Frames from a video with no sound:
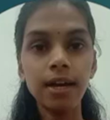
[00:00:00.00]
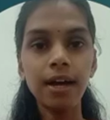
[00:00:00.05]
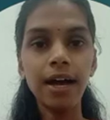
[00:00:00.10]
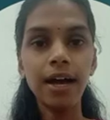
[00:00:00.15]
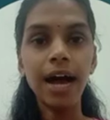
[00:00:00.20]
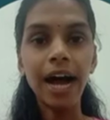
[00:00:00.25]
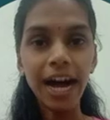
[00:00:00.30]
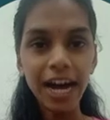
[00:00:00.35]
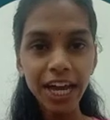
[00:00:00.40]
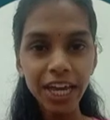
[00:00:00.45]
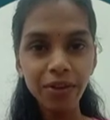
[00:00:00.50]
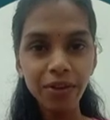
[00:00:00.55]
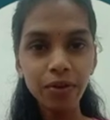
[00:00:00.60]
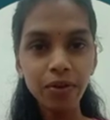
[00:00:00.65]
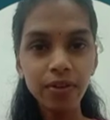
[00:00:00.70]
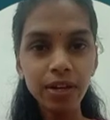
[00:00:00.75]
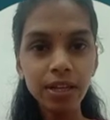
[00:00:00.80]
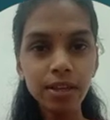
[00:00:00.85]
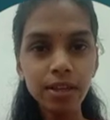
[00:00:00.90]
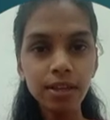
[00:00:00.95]
Hi
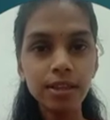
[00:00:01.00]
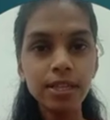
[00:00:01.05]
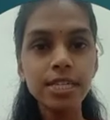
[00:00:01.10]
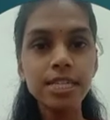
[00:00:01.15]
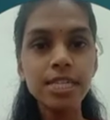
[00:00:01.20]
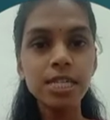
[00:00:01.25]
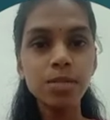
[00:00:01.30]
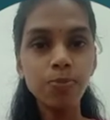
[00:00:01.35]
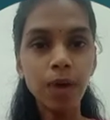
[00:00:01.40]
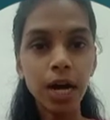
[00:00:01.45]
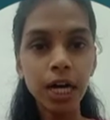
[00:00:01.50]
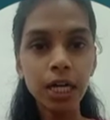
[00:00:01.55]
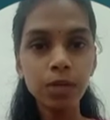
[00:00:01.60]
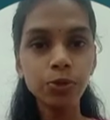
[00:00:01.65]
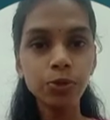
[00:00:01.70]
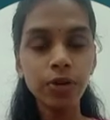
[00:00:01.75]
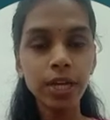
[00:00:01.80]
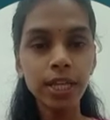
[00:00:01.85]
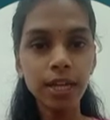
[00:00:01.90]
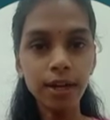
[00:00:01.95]
everyone, this is
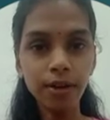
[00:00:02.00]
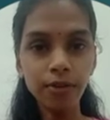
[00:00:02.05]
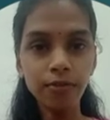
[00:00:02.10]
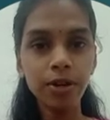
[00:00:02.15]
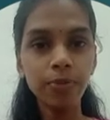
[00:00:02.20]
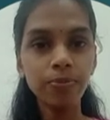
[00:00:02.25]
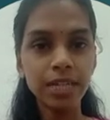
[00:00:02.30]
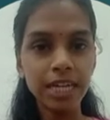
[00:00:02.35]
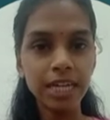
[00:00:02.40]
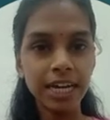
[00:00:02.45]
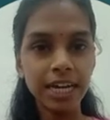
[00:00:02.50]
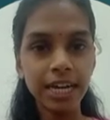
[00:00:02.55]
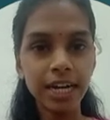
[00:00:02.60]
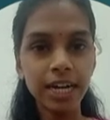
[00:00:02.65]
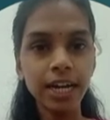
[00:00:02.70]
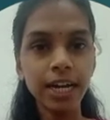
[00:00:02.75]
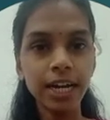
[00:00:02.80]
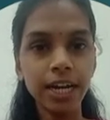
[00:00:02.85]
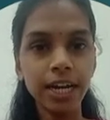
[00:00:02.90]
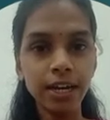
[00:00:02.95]
Swetha from
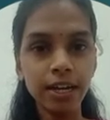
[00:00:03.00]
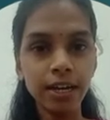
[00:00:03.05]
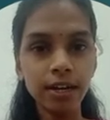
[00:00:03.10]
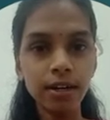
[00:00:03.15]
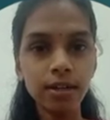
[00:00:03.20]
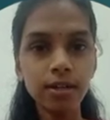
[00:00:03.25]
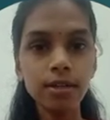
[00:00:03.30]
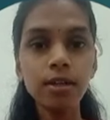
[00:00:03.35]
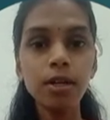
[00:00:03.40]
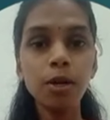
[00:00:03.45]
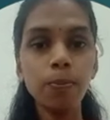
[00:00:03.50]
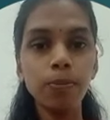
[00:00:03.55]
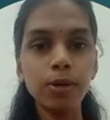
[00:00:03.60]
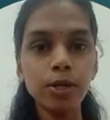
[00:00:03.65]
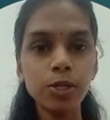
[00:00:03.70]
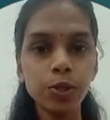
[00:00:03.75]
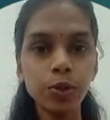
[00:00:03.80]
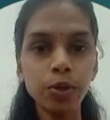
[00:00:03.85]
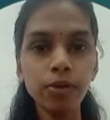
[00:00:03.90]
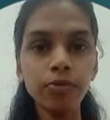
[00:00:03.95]
Telangana, India,
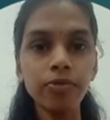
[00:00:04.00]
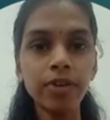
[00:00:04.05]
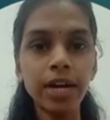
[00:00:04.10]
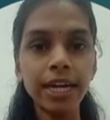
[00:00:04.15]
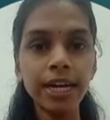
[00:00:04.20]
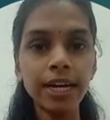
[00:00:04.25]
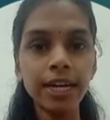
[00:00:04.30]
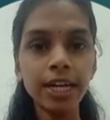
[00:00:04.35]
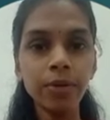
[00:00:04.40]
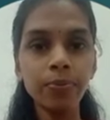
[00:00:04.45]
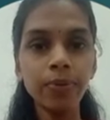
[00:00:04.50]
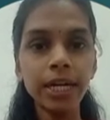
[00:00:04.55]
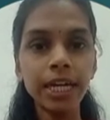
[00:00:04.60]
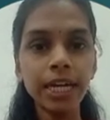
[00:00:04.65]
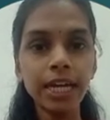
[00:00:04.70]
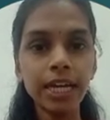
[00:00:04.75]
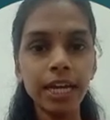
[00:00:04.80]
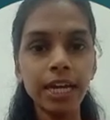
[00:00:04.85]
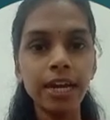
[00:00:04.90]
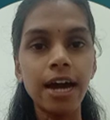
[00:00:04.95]
pursuing final year
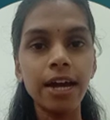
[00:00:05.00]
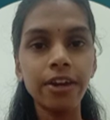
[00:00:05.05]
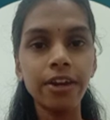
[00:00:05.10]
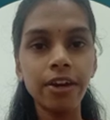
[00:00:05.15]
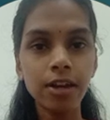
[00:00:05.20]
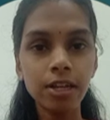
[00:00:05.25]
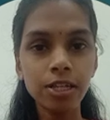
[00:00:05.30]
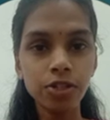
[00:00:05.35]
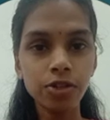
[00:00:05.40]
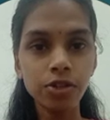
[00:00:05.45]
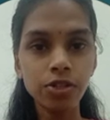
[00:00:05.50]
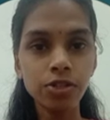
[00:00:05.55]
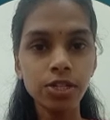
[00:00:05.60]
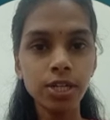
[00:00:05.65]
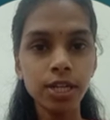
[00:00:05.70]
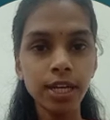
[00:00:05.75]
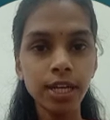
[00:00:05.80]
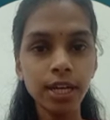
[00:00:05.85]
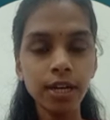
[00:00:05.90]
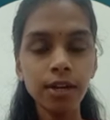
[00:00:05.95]
BTech in Agriculture
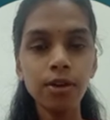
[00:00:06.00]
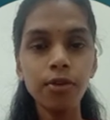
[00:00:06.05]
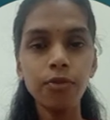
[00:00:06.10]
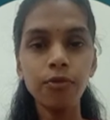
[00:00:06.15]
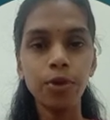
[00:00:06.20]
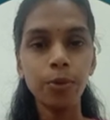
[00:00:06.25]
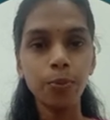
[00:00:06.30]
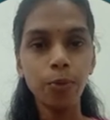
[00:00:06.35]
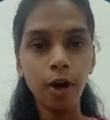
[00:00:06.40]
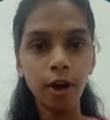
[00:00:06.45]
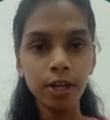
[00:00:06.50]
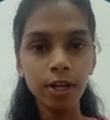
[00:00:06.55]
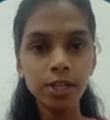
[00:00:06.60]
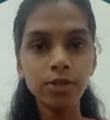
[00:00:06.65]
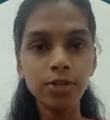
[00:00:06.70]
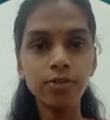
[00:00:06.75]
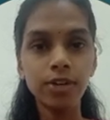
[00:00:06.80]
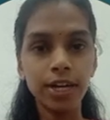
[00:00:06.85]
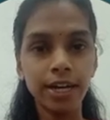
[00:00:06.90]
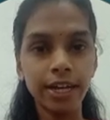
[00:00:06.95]
Engineering from College
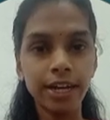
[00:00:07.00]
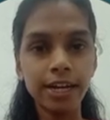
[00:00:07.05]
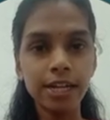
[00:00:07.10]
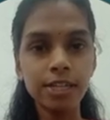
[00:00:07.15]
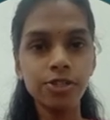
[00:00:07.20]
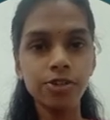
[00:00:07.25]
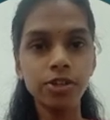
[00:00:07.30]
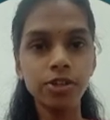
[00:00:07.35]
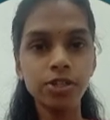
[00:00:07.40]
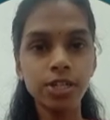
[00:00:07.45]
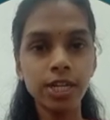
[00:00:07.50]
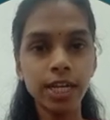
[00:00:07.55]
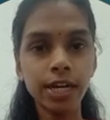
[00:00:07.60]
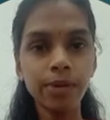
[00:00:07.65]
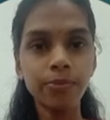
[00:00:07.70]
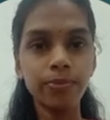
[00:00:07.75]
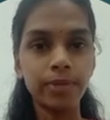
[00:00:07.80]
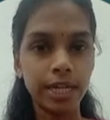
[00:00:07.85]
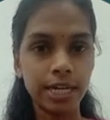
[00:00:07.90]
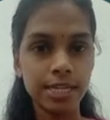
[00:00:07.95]
of Agriculture
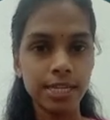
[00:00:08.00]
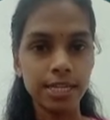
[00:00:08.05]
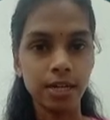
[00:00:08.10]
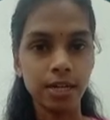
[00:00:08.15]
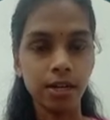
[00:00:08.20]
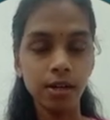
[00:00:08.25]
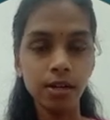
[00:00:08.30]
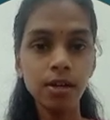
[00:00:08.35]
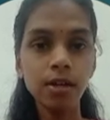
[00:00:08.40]
Engineering, Madagascar.